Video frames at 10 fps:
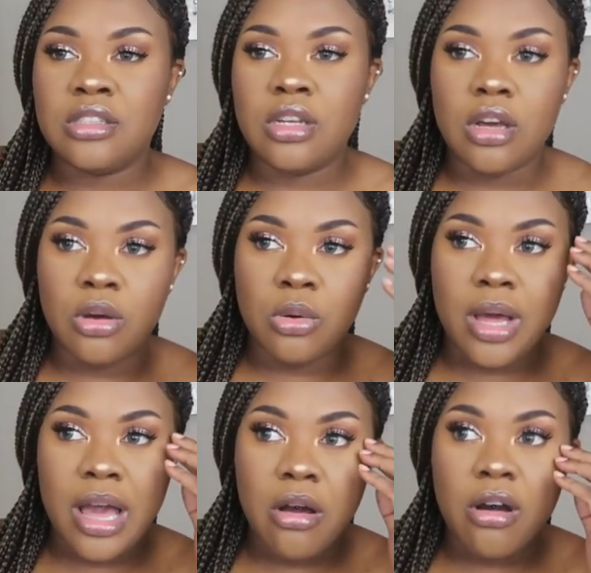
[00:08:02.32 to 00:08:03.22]
to
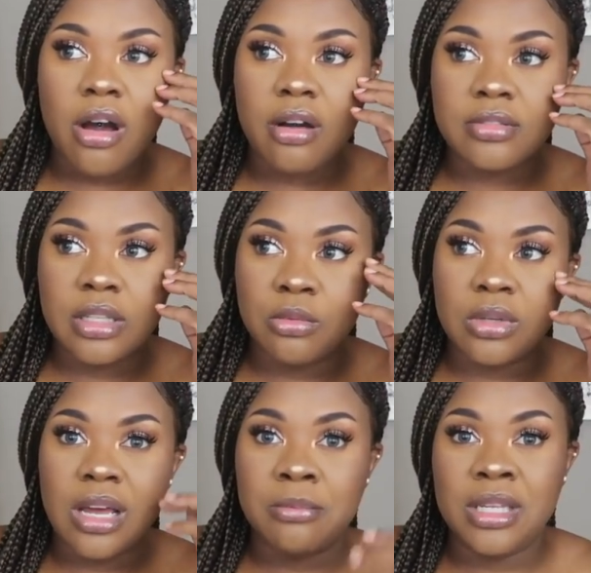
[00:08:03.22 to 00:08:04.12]
know how often
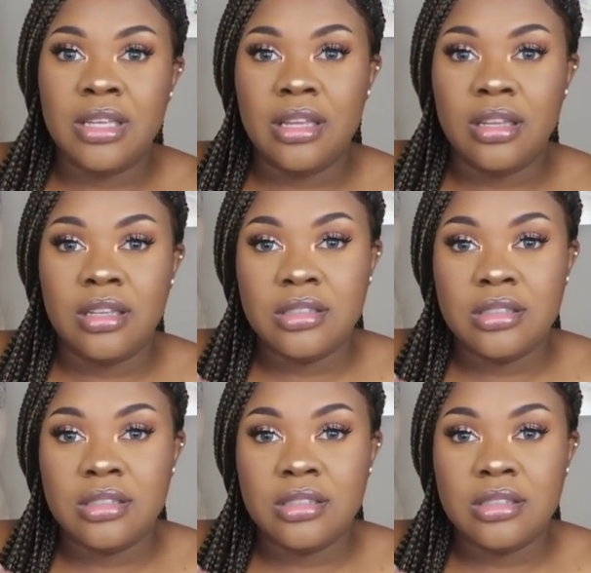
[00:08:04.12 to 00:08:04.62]
would I be